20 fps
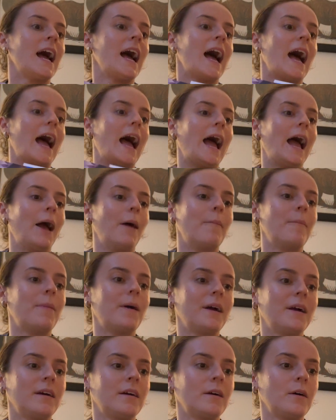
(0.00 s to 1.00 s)

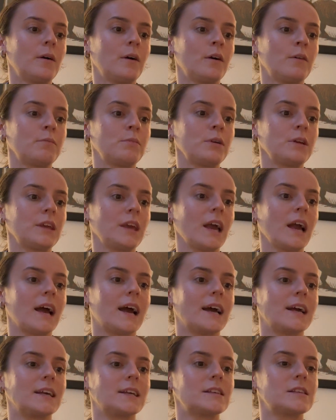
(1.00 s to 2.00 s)
But yeah,
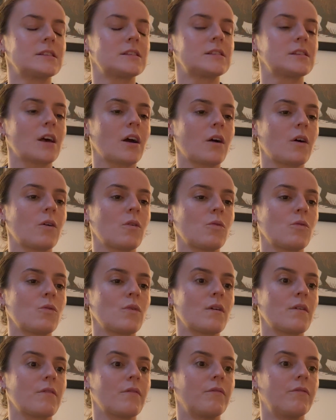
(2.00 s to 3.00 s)

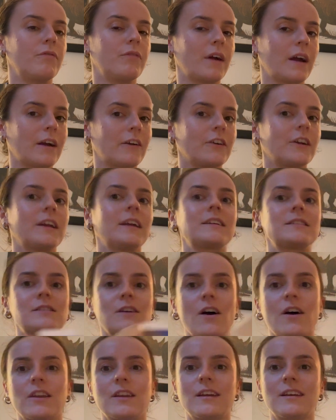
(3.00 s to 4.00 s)
so very
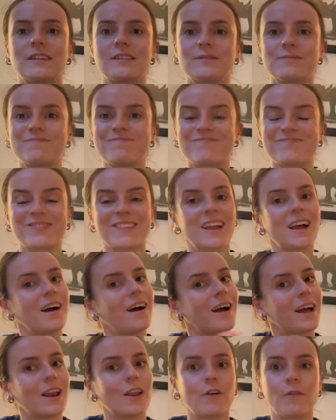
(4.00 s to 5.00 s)
excited.
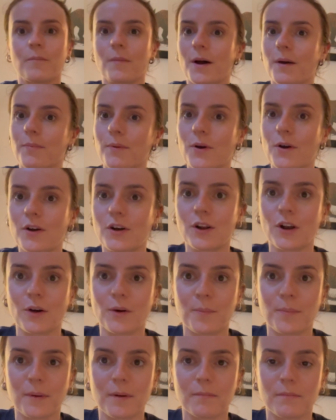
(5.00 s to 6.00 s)
I love my book
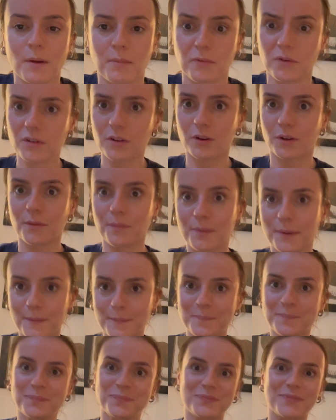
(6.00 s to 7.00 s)
club.
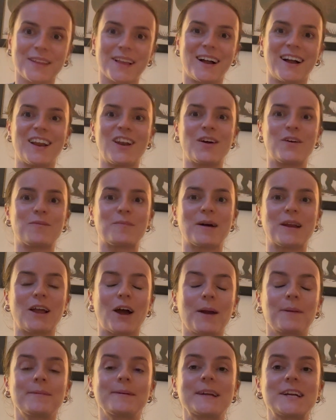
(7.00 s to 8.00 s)
I love my
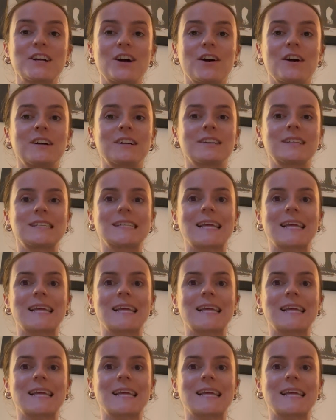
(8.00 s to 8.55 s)
library card,